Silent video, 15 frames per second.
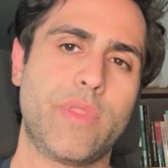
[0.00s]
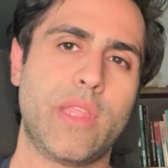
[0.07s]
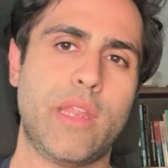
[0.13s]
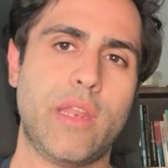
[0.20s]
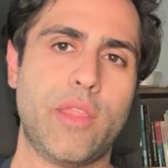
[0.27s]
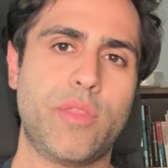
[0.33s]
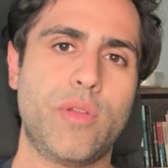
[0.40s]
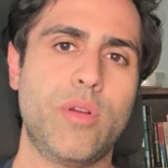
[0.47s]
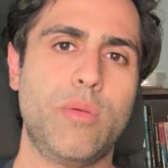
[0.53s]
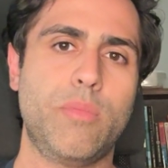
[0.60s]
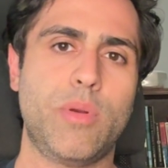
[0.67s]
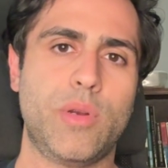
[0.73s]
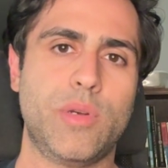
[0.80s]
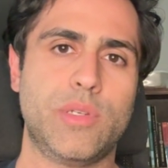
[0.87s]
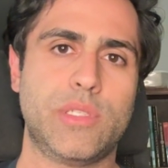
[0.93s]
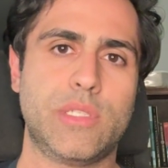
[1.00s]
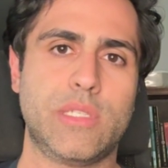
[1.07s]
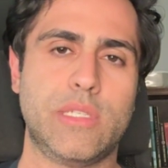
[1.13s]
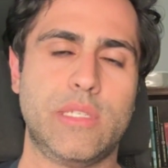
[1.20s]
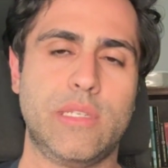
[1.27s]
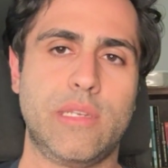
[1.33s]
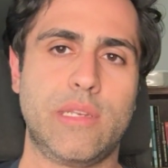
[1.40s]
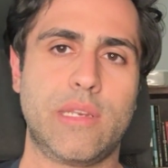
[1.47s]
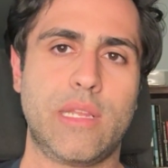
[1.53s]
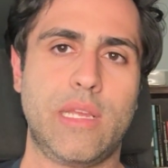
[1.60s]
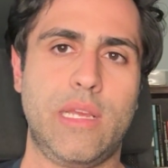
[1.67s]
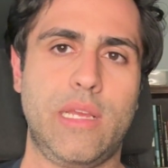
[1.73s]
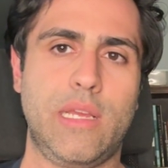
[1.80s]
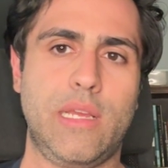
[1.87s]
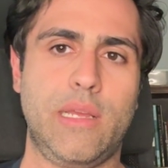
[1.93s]
And a third person
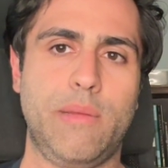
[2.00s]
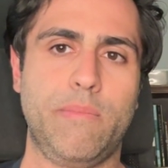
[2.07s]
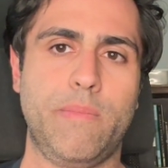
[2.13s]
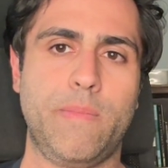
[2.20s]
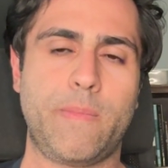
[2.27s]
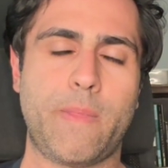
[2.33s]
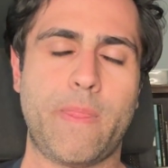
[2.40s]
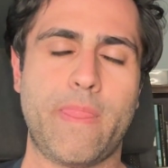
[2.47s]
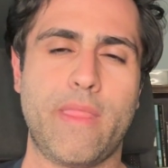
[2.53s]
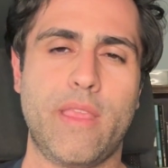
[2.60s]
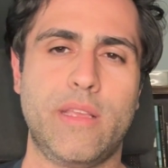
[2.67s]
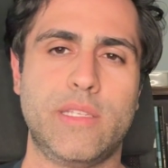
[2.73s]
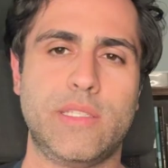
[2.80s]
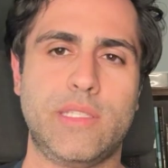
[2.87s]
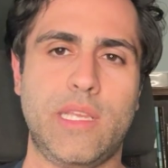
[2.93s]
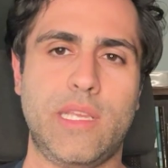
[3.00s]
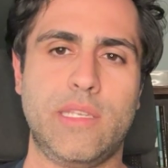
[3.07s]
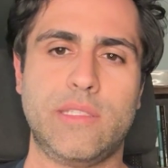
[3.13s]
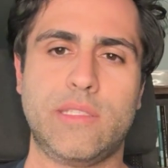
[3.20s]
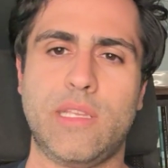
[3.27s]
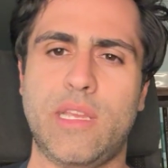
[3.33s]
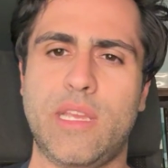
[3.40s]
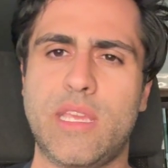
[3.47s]
says